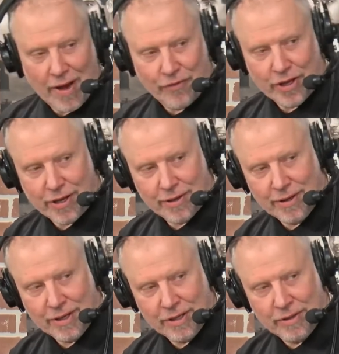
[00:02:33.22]
don't have
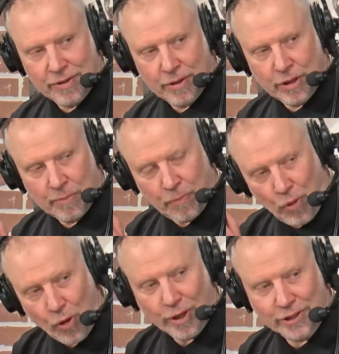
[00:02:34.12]
the uh, uh, the
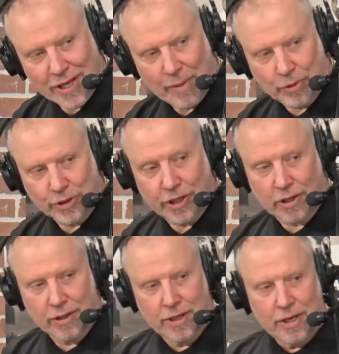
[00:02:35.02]
poor examples
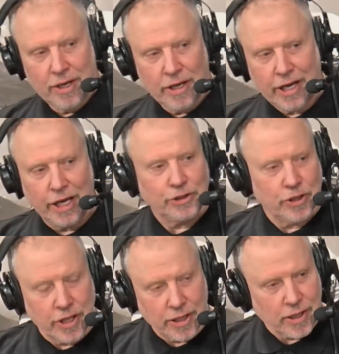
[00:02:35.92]
here. In
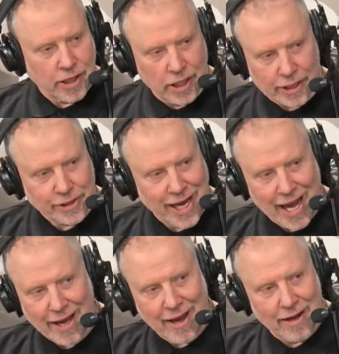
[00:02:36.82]
case you think the Canucks
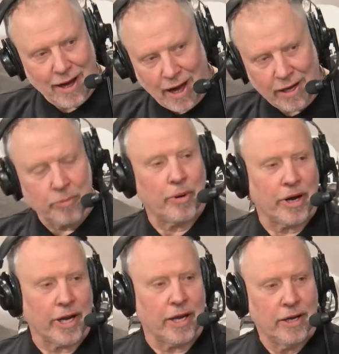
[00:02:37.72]
can't get
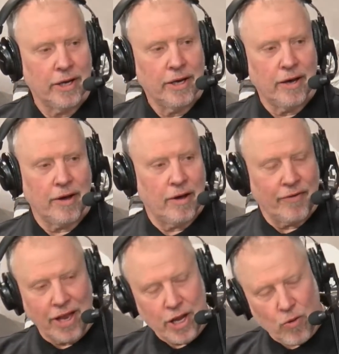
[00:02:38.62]
anybody
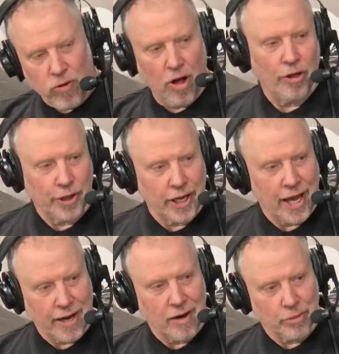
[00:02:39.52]
of any
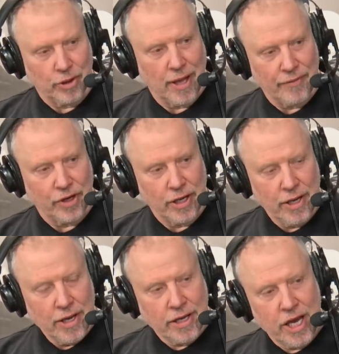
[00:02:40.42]
quality at number eleven,
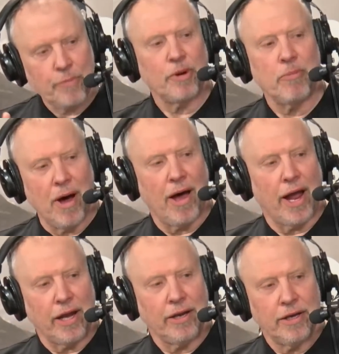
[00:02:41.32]
keep in
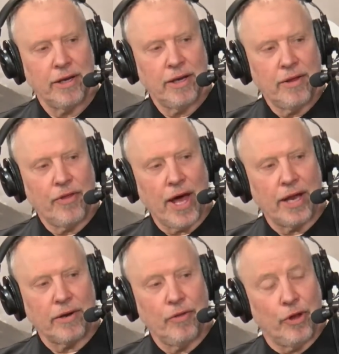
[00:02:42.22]
mind
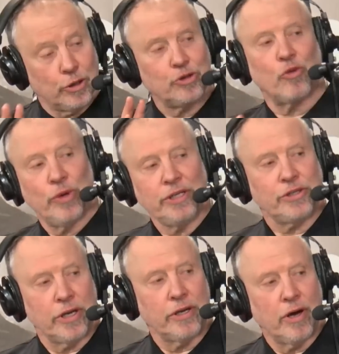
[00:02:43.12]
that there's a
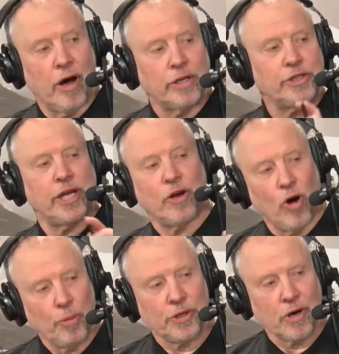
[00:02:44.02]
reason Anze
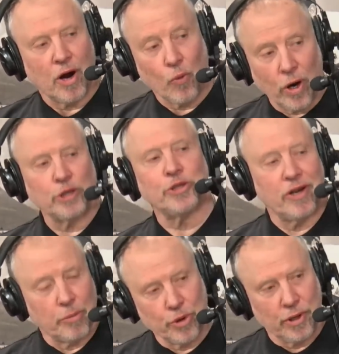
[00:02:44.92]
Kopitar
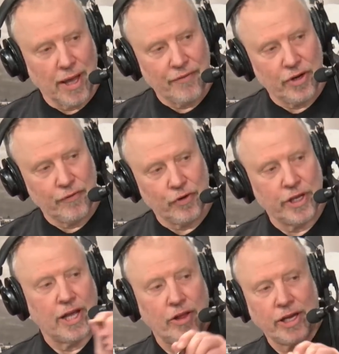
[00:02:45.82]
wears the number 11
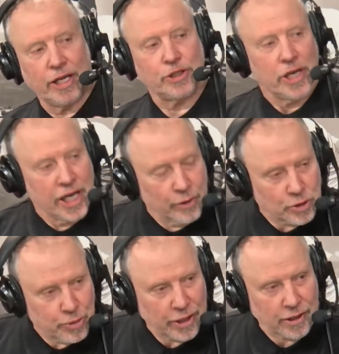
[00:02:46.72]
for the LA Kings.
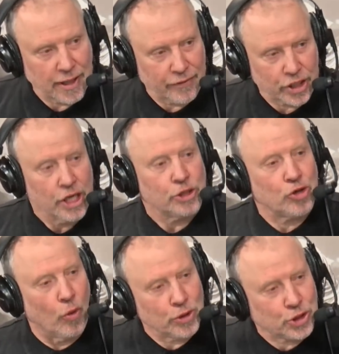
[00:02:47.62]
He was picked 11th.
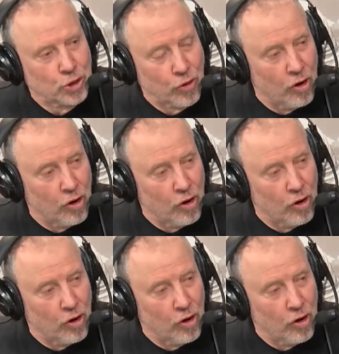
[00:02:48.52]
So was